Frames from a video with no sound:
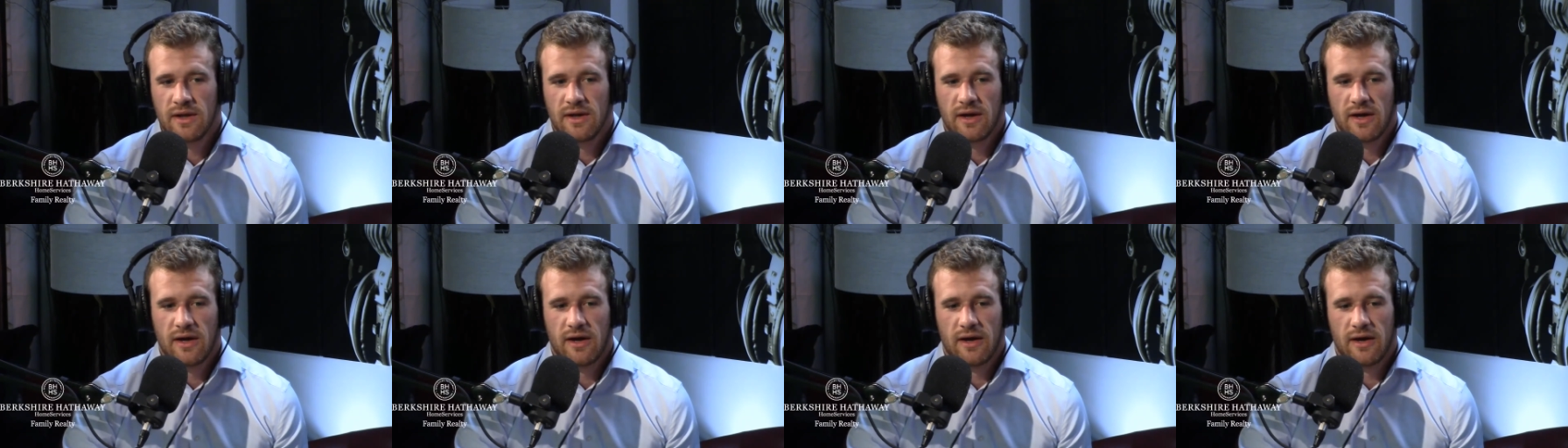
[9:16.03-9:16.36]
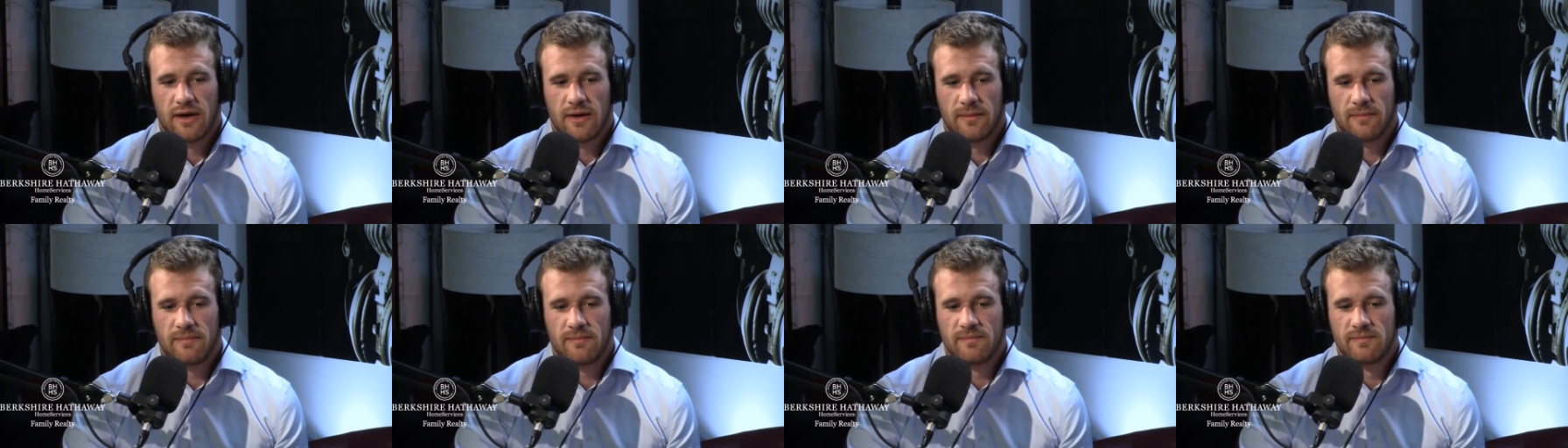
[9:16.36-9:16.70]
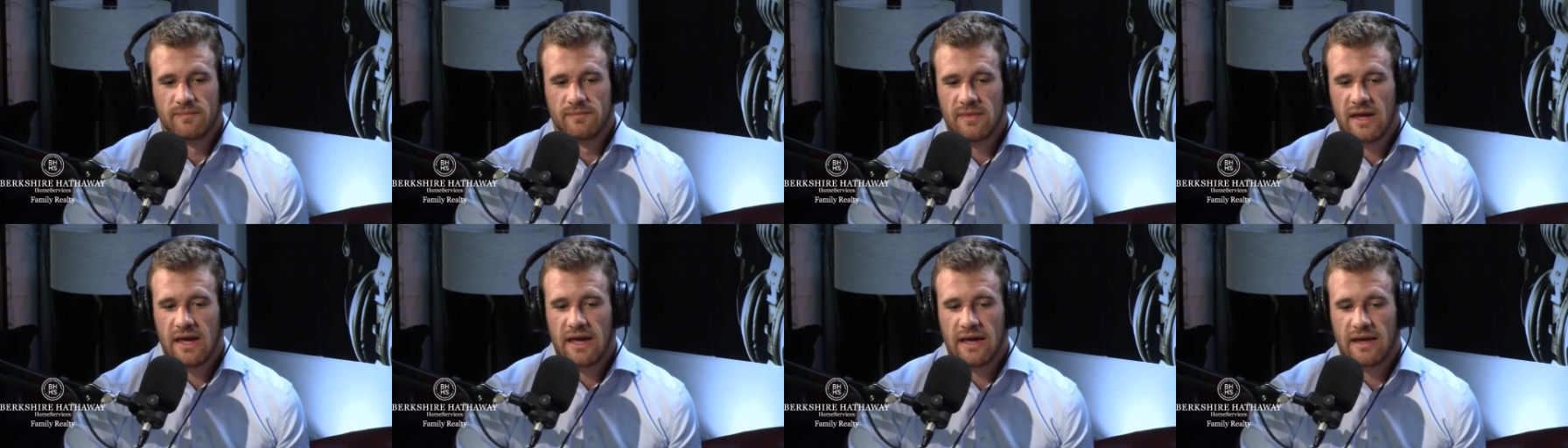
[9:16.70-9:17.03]
Um,
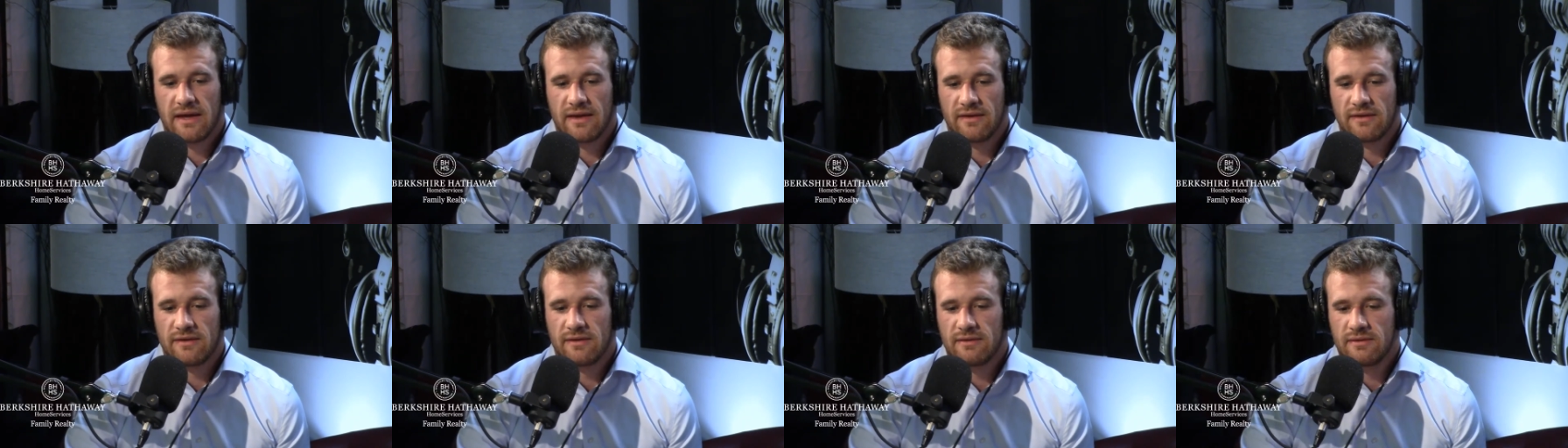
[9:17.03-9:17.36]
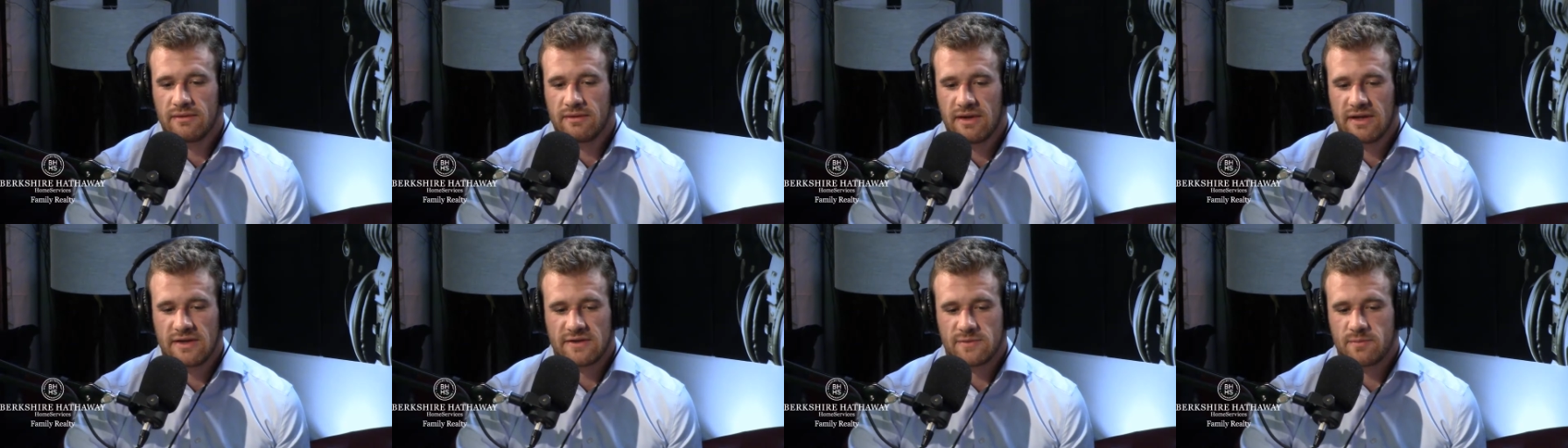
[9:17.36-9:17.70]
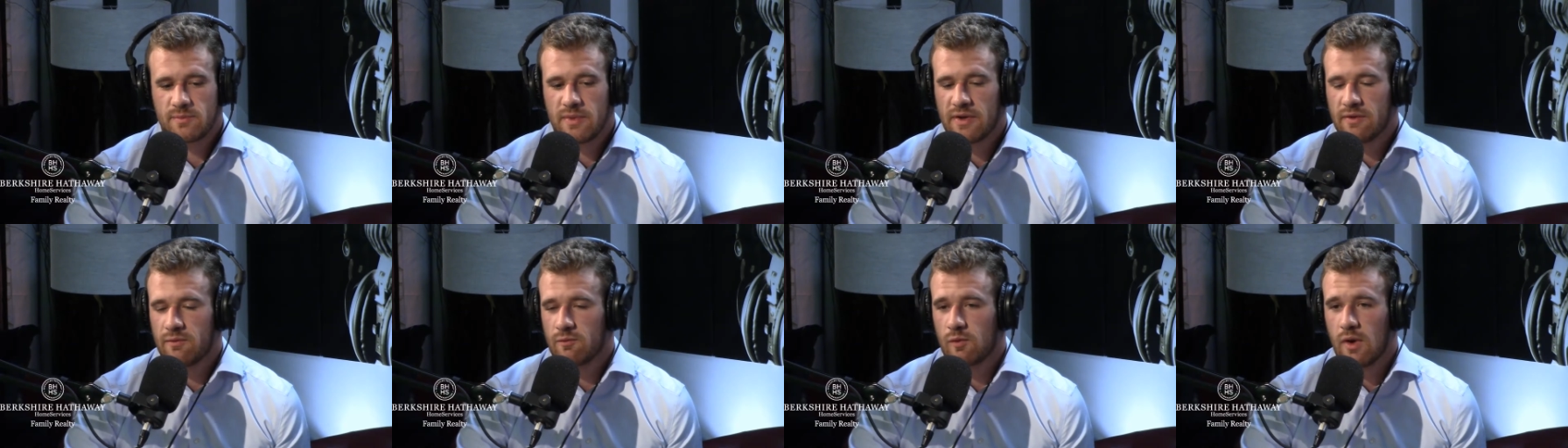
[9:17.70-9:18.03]
and it's
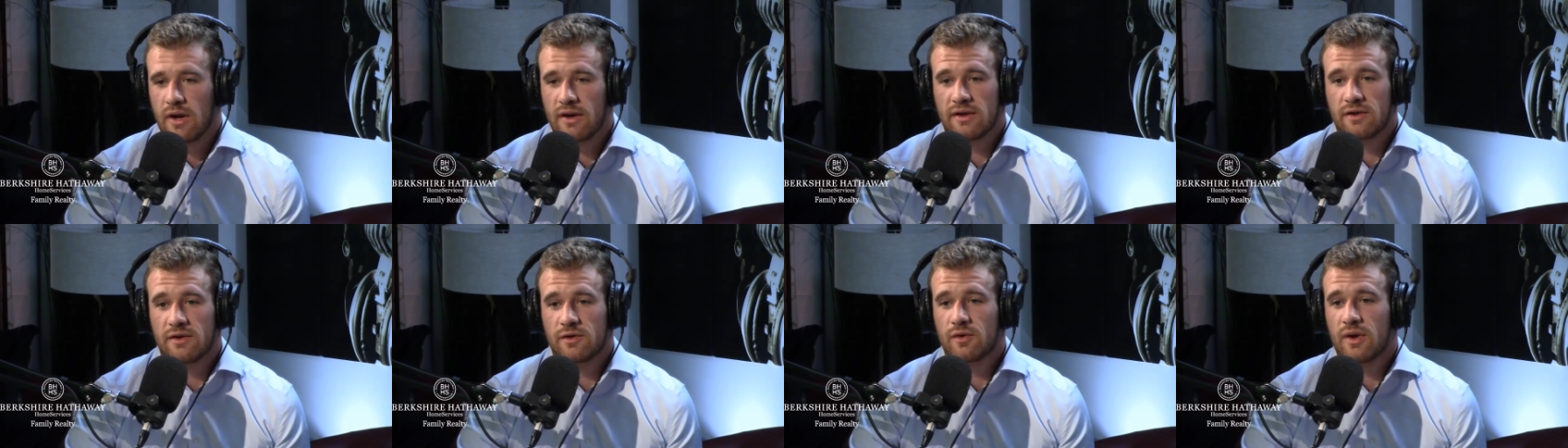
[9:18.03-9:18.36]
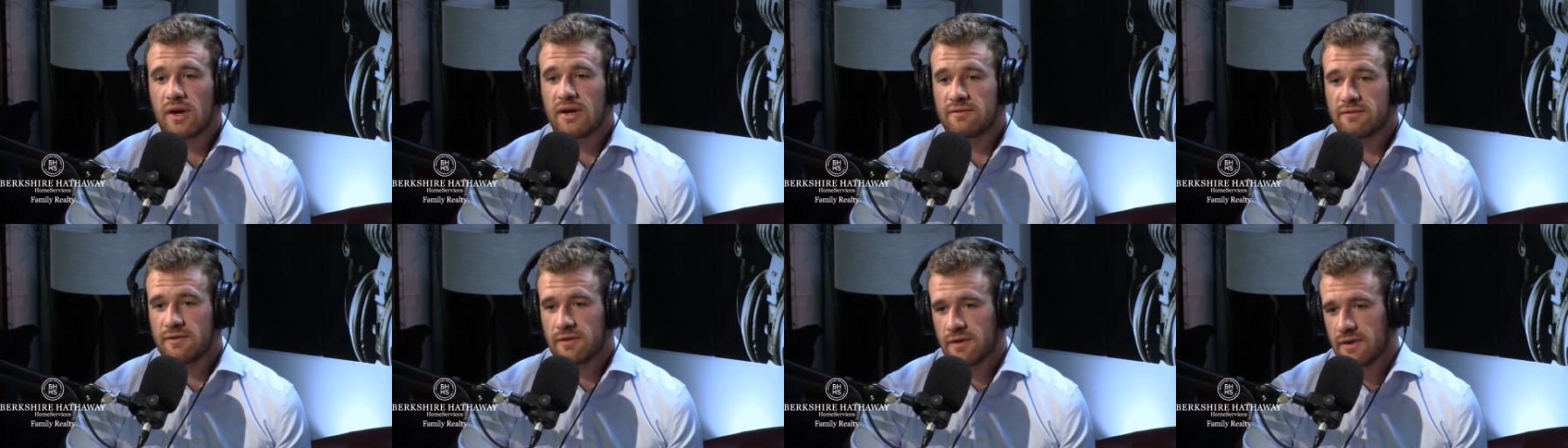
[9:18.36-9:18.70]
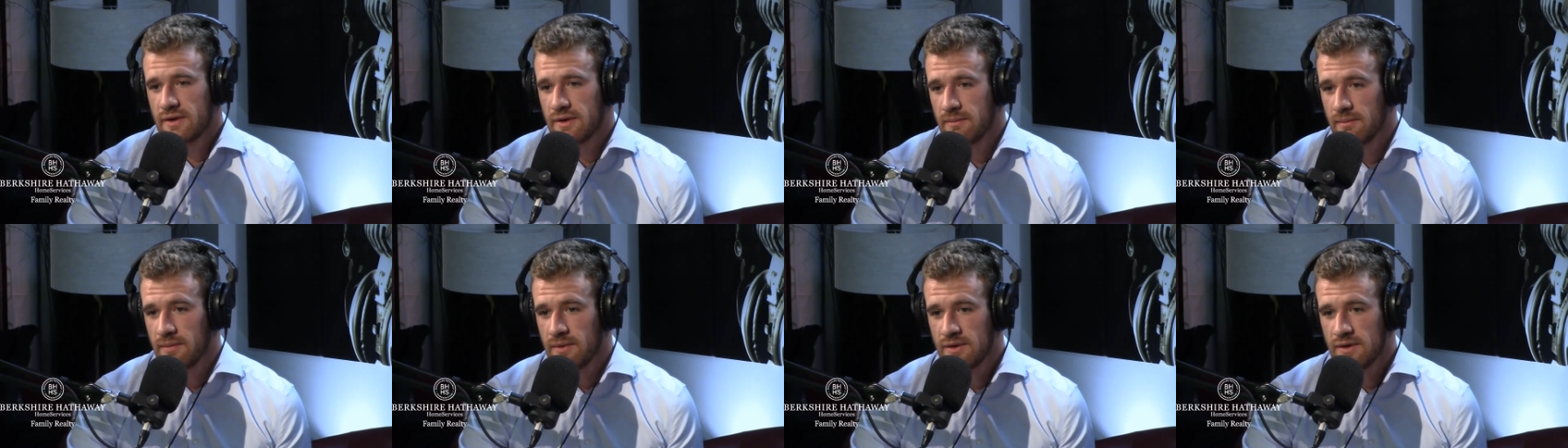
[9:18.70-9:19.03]
been running great for
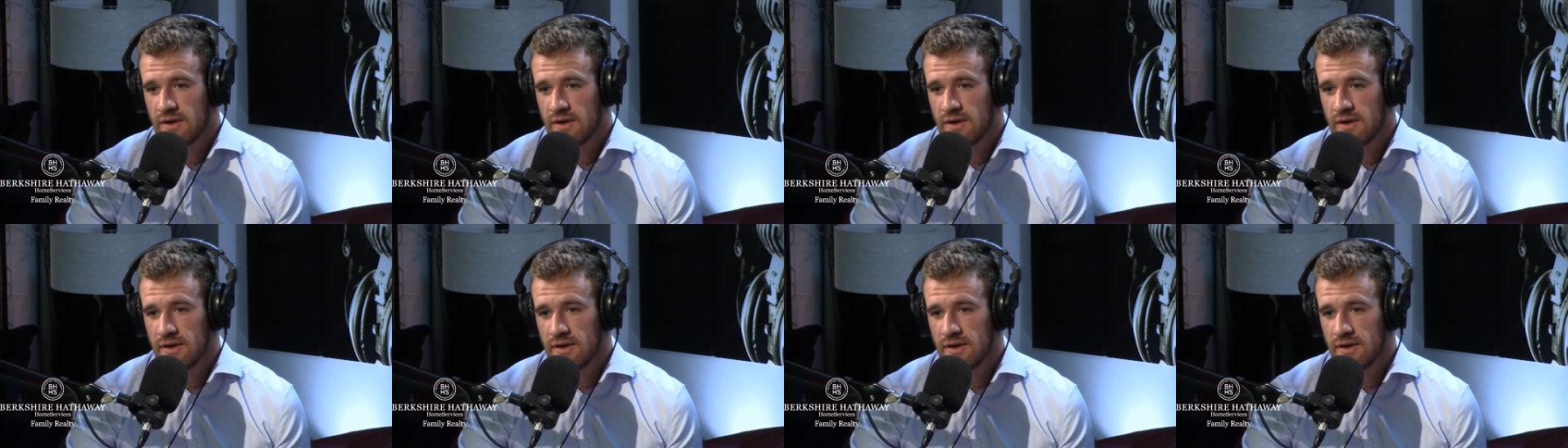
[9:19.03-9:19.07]
him.